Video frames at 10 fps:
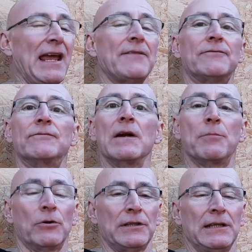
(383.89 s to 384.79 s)

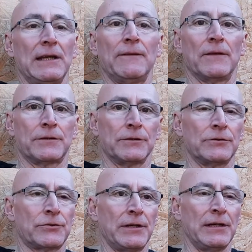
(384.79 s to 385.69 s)
everybody in the
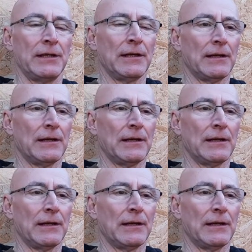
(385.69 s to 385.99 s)
country.